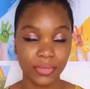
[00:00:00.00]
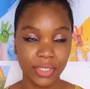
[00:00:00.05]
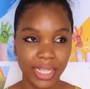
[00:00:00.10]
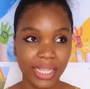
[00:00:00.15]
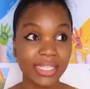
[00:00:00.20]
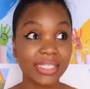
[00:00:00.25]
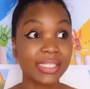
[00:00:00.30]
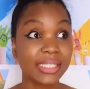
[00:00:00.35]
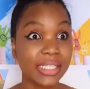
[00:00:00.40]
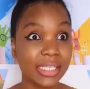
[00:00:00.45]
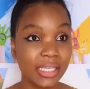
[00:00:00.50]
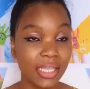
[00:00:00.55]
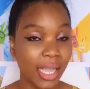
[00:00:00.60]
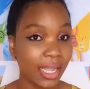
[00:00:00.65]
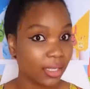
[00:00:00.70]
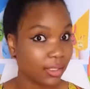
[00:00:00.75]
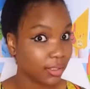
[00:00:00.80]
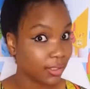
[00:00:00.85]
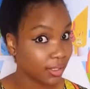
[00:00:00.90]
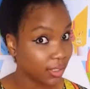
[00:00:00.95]
like see,
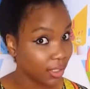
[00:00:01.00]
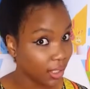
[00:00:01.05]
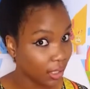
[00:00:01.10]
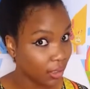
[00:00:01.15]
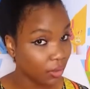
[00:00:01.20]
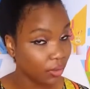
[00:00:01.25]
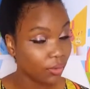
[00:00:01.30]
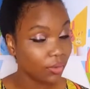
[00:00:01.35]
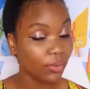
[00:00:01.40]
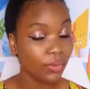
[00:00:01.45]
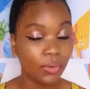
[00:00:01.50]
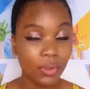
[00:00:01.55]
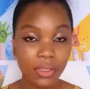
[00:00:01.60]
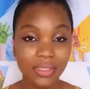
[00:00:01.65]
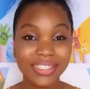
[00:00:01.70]
I can see you.